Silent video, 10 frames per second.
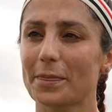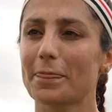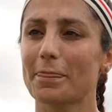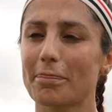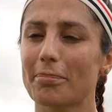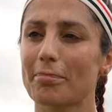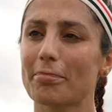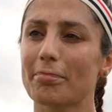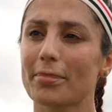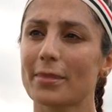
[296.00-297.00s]

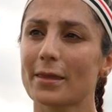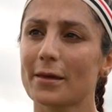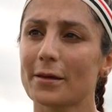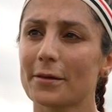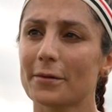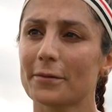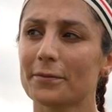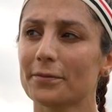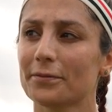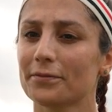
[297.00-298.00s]

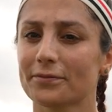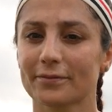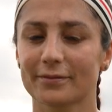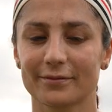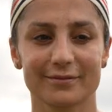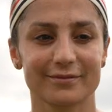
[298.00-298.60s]
(no one is talking)